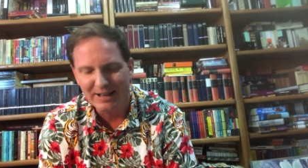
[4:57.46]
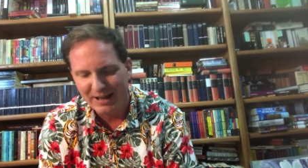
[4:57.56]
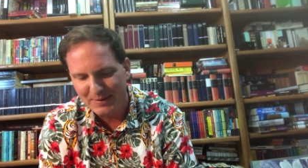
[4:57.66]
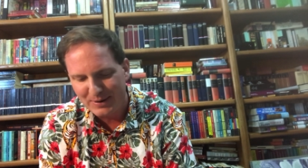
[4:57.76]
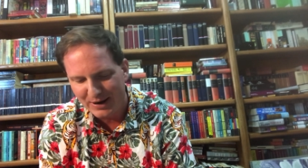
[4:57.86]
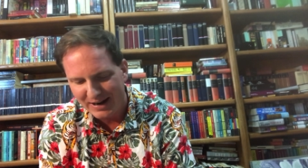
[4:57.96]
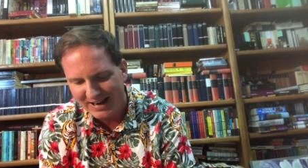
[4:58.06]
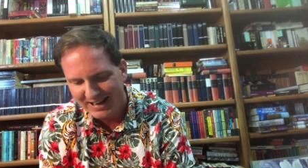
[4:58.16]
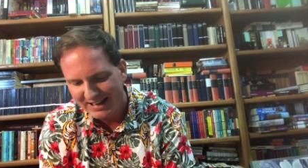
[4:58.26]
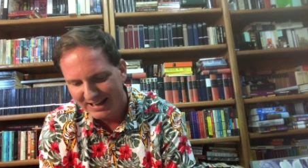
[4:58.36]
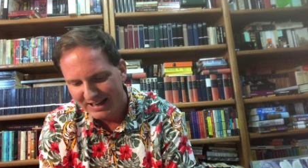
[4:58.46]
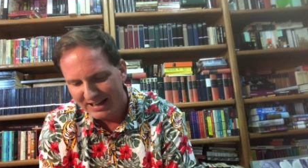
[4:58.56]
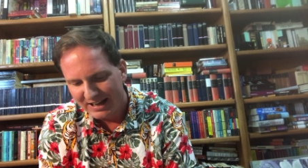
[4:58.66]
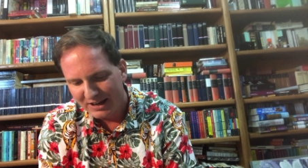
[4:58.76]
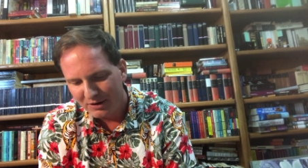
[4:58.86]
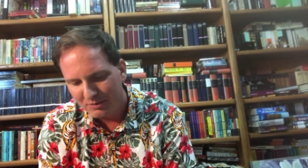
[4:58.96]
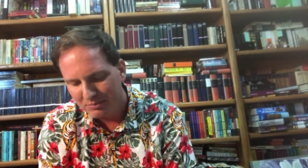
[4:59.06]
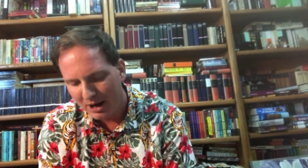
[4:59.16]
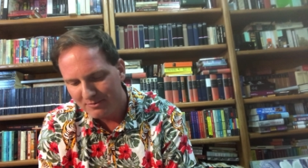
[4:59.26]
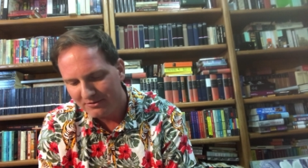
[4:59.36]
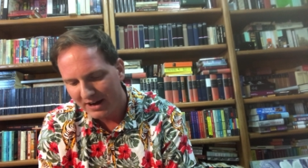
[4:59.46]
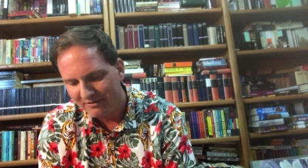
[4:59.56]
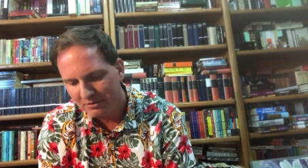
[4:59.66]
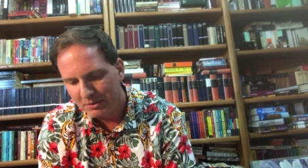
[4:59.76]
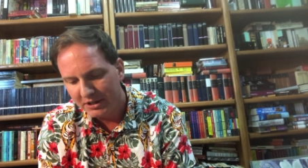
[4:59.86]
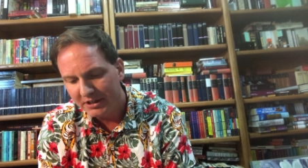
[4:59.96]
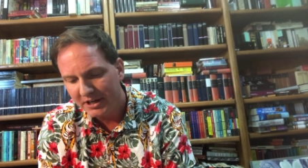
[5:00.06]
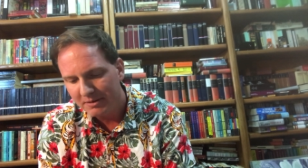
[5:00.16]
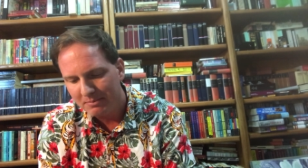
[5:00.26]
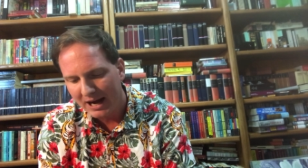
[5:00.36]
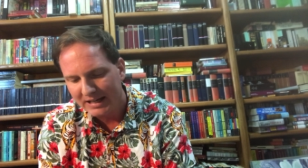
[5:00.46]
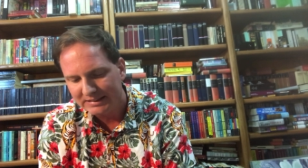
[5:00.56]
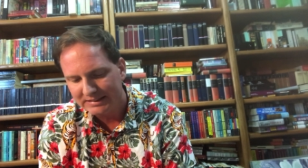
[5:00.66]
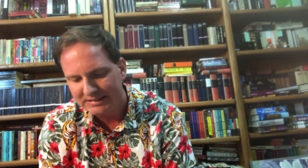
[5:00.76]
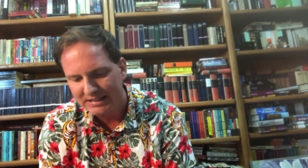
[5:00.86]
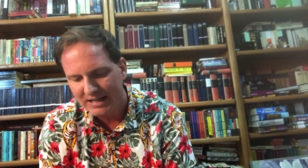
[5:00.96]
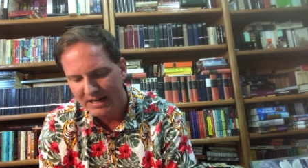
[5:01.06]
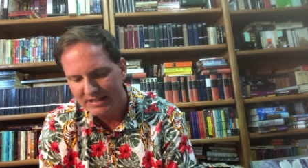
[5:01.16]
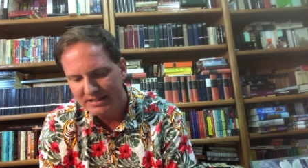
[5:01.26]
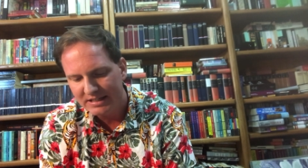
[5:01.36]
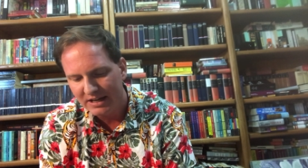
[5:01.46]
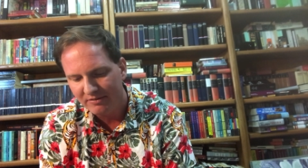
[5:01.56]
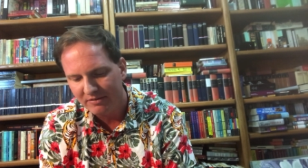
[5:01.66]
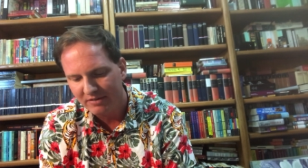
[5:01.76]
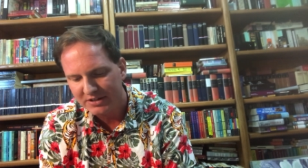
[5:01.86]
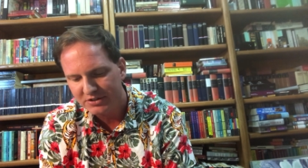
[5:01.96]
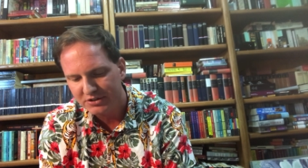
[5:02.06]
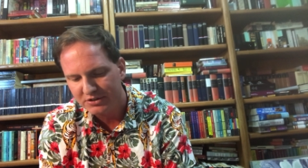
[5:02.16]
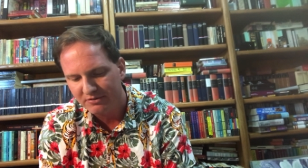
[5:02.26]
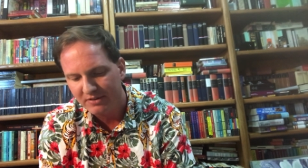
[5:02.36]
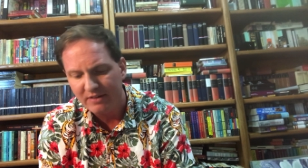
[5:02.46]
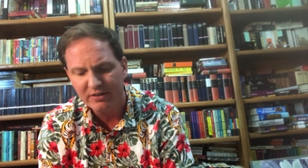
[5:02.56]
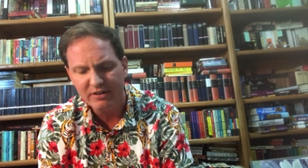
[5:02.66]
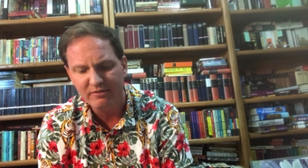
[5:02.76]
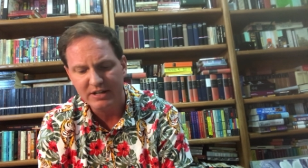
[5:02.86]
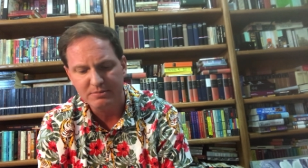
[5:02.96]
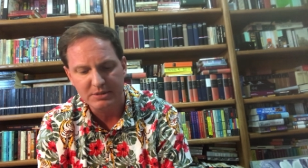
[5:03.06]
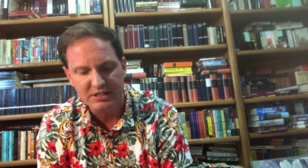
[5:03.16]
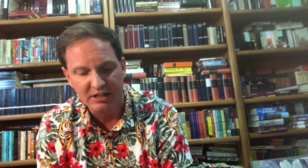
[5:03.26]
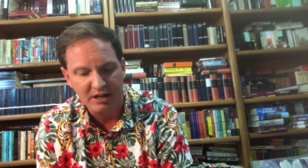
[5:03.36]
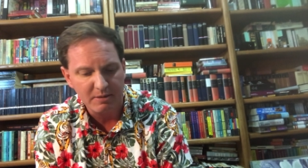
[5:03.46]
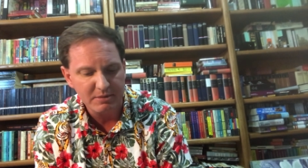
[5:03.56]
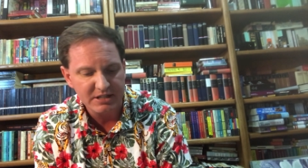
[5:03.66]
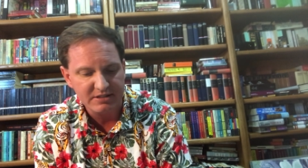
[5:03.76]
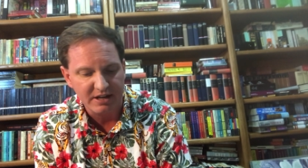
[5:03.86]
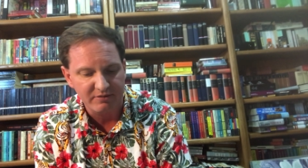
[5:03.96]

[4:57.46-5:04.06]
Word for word: library. Prompt 5. Familiarity bias is the tendency of investors to favor investments in companies they are